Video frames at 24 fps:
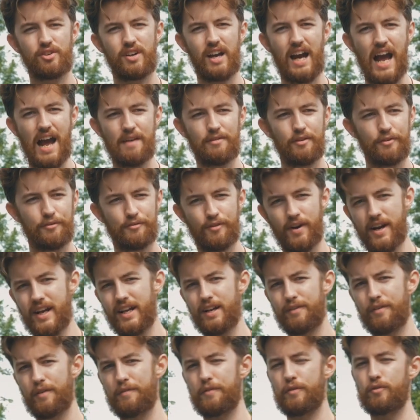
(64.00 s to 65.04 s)
kind of
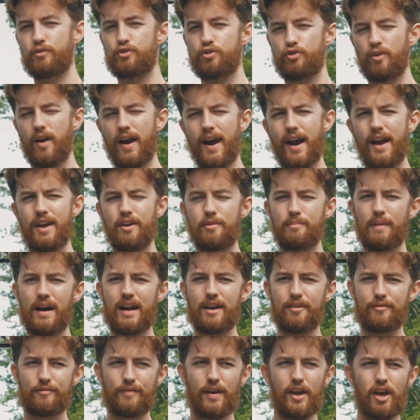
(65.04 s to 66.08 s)
afraid of if you try, you
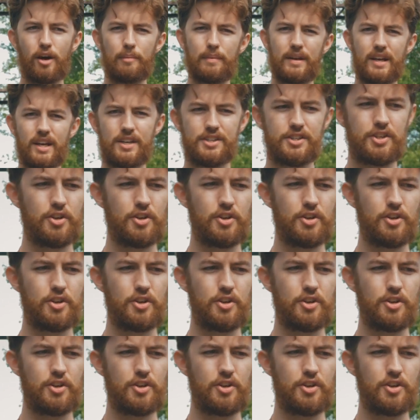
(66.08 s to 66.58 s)
might fail because